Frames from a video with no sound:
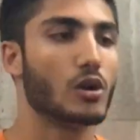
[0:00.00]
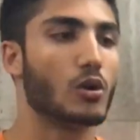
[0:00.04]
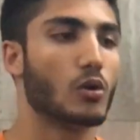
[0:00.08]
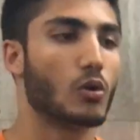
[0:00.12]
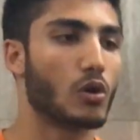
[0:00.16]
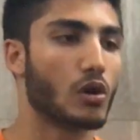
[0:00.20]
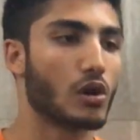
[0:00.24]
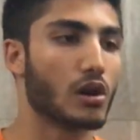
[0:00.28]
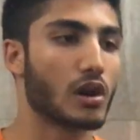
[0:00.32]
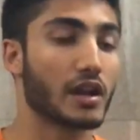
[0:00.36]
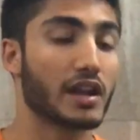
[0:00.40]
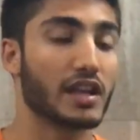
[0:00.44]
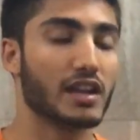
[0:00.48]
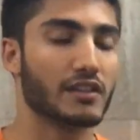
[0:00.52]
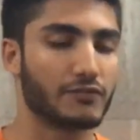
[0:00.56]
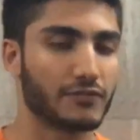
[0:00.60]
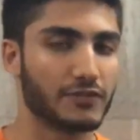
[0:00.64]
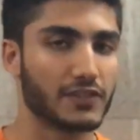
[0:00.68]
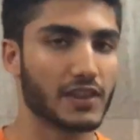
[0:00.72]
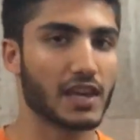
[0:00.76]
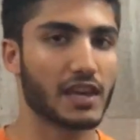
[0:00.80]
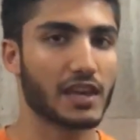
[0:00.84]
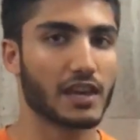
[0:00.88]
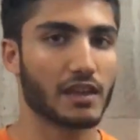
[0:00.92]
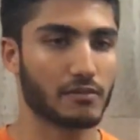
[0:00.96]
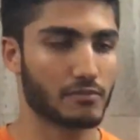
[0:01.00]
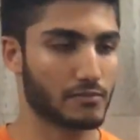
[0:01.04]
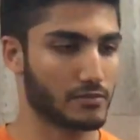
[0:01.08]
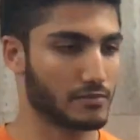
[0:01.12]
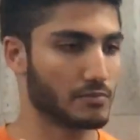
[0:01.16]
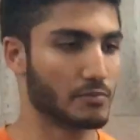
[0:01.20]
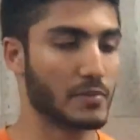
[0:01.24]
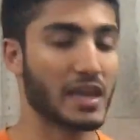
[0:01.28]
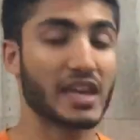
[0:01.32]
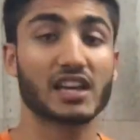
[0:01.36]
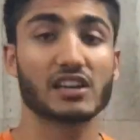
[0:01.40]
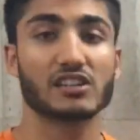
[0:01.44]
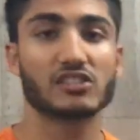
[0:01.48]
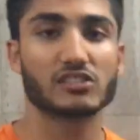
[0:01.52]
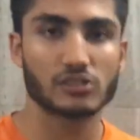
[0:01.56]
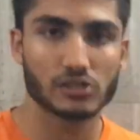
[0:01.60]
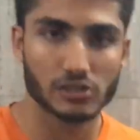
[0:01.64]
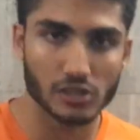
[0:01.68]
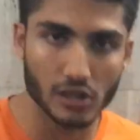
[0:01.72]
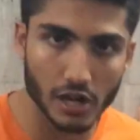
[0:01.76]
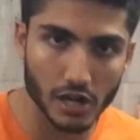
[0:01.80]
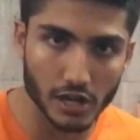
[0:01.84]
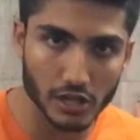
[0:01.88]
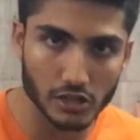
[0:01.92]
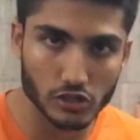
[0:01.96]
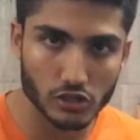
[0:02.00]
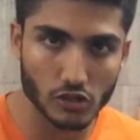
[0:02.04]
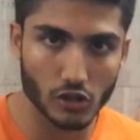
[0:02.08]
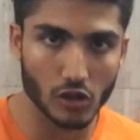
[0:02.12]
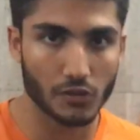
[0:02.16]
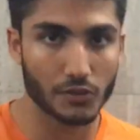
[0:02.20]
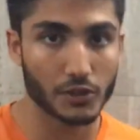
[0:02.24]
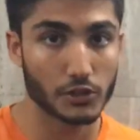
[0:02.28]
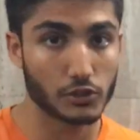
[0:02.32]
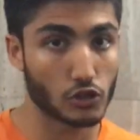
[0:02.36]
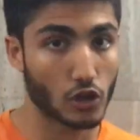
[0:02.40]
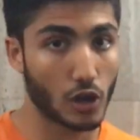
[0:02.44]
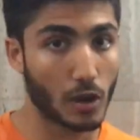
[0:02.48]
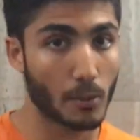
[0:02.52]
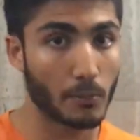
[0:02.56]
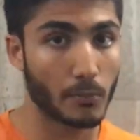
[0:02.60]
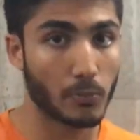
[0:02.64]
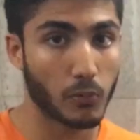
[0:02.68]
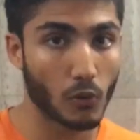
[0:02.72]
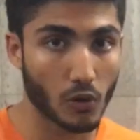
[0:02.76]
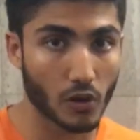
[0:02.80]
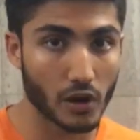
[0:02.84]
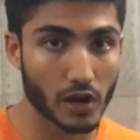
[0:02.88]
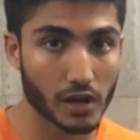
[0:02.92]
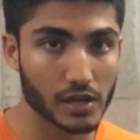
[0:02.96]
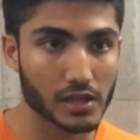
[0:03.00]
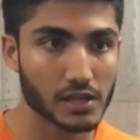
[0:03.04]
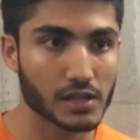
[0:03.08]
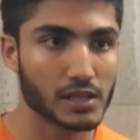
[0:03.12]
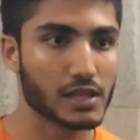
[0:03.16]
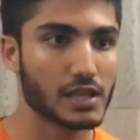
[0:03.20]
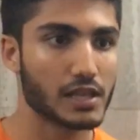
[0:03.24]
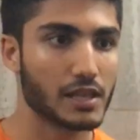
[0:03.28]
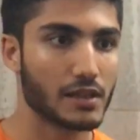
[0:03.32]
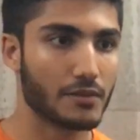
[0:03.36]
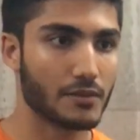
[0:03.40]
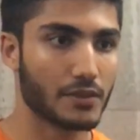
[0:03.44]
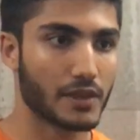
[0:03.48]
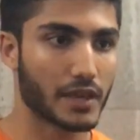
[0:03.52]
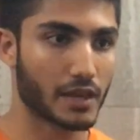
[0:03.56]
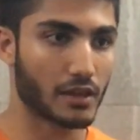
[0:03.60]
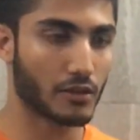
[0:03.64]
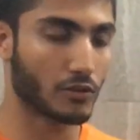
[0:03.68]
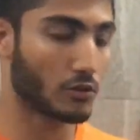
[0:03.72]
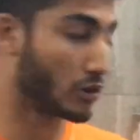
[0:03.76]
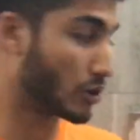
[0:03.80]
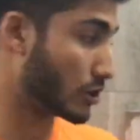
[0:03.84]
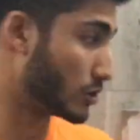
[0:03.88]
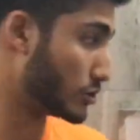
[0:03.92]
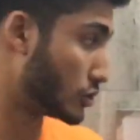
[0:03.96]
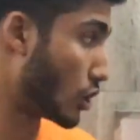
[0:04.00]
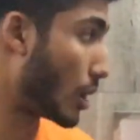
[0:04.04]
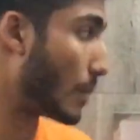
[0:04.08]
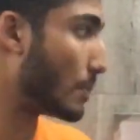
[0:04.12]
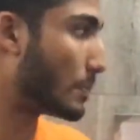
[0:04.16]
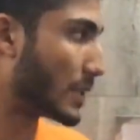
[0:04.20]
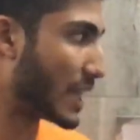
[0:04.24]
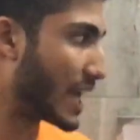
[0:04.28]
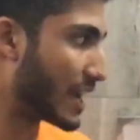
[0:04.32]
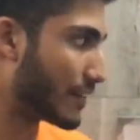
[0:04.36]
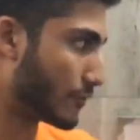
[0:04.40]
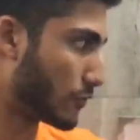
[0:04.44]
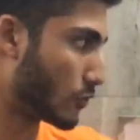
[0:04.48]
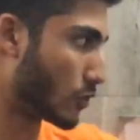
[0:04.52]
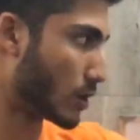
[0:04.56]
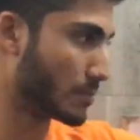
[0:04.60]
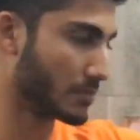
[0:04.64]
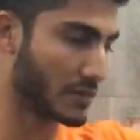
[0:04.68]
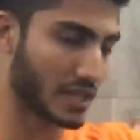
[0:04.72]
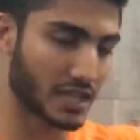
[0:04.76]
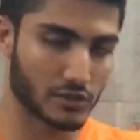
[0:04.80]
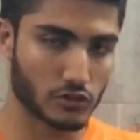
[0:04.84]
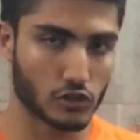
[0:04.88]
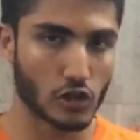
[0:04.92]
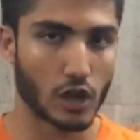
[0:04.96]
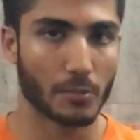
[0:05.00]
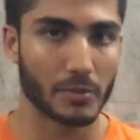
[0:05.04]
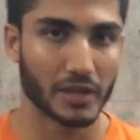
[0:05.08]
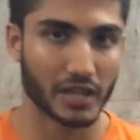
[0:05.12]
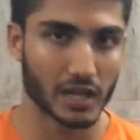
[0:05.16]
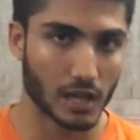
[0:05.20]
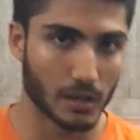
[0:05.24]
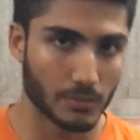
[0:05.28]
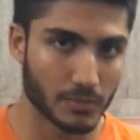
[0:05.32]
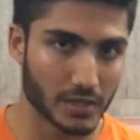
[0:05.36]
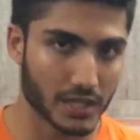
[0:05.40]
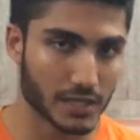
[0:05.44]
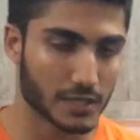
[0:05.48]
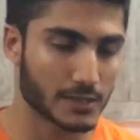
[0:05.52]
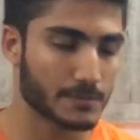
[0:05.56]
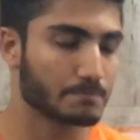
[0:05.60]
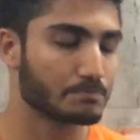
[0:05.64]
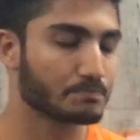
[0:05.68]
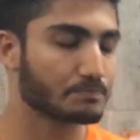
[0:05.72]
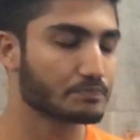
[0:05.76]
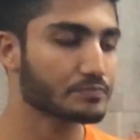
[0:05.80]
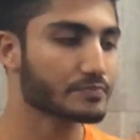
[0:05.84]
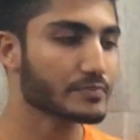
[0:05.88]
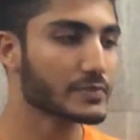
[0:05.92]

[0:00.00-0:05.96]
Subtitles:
Or if they make a search on the job board or job platform that Job and Hub is,